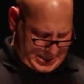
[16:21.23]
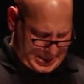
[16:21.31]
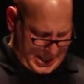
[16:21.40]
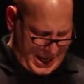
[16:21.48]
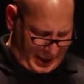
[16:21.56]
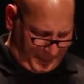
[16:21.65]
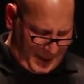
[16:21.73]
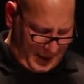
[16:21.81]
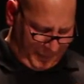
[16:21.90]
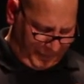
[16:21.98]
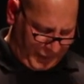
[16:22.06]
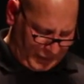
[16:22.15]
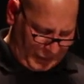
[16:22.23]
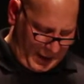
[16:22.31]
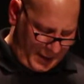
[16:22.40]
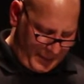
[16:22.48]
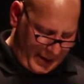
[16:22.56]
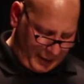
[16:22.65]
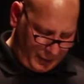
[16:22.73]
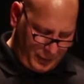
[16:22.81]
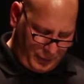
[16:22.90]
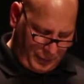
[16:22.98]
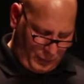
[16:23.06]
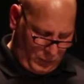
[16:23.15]
He asked me if this linebacker
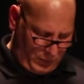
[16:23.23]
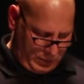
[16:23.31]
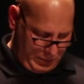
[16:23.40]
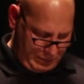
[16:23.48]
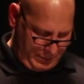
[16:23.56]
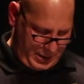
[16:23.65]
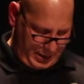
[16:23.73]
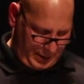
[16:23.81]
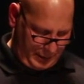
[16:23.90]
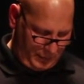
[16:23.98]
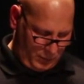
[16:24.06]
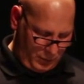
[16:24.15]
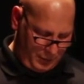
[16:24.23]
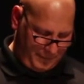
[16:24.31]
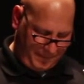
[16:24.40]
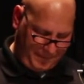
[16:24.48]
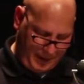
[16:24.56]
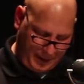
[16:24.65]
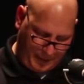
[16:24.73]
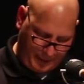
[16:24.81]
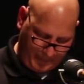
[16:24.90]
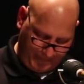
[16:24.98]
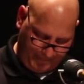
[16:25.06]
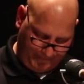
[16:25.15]
knew the meaning of the word fear.